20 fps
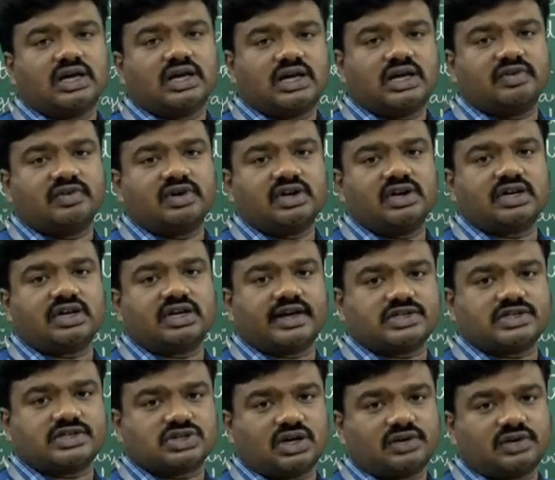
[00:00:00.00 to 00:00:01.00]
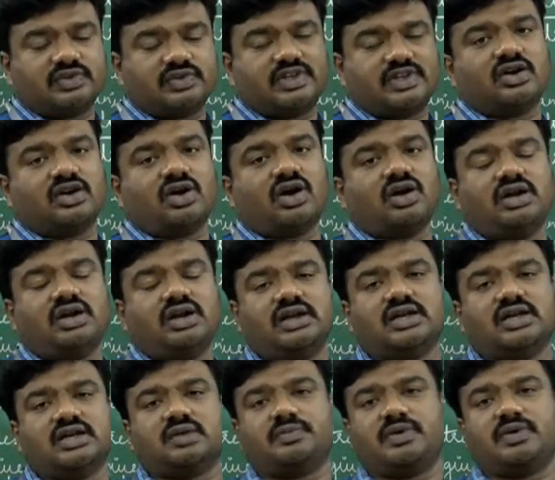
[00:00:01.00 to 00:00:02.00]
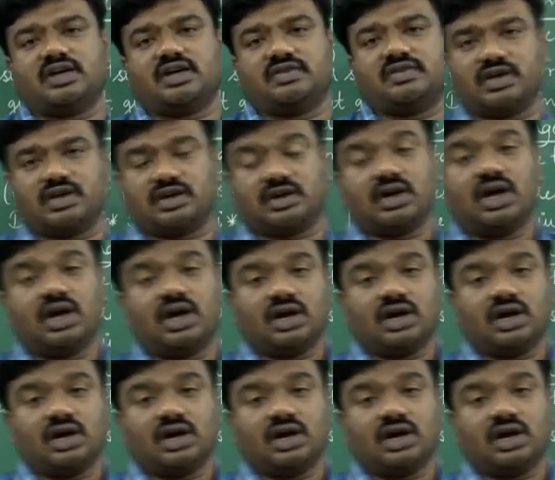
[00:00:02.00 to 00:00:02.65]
even in case of the nonlinear behavior.